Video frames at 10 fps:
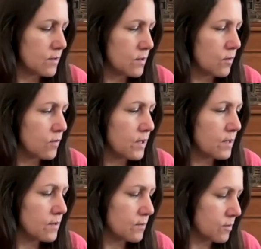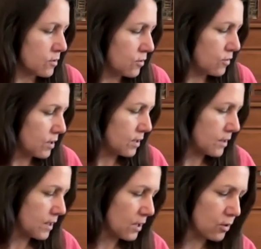so this
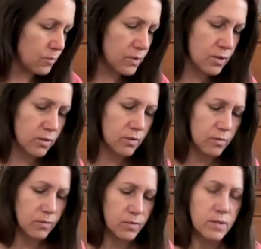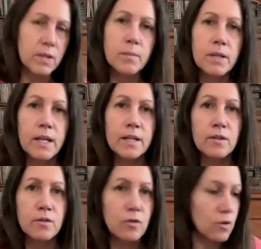unit helps to stimulate
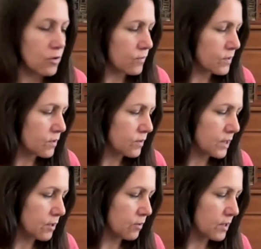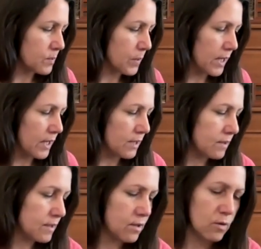the nerves to decrease pain
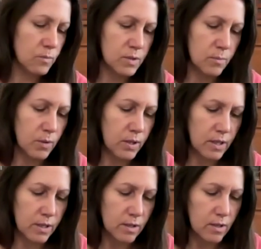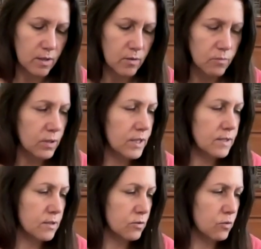and helps the body
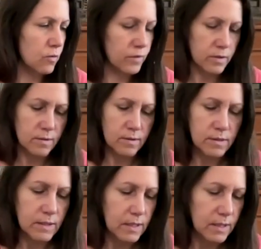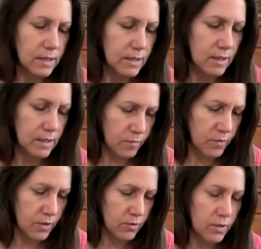release endorphins. A
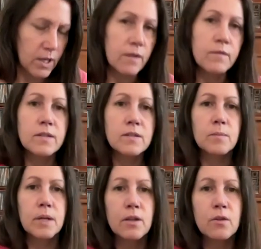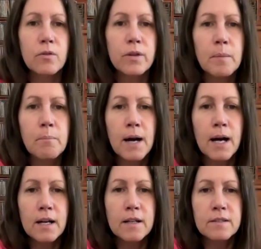friend who gave this to me had already
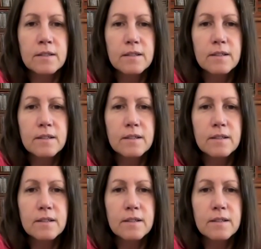marked